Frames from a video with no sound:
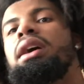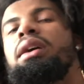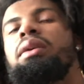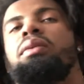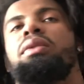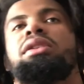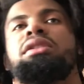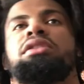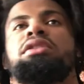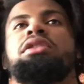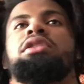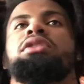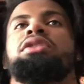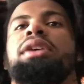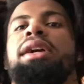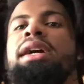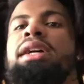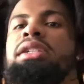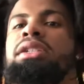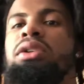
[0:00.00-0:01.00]
Went to the
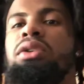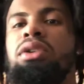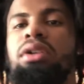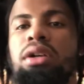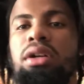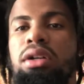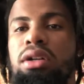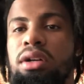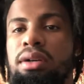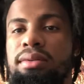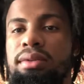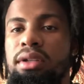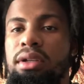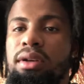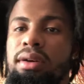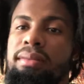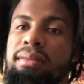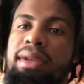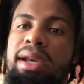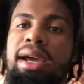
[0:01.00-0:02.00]
trash, told her cubs to
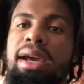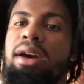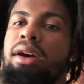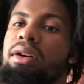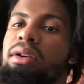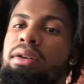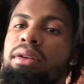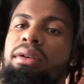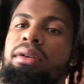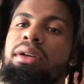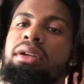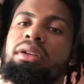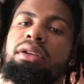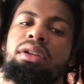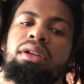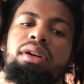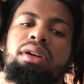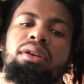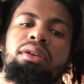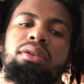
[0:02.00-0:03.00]
come down, you
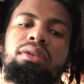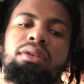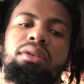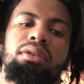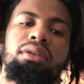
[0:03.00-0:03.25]
know.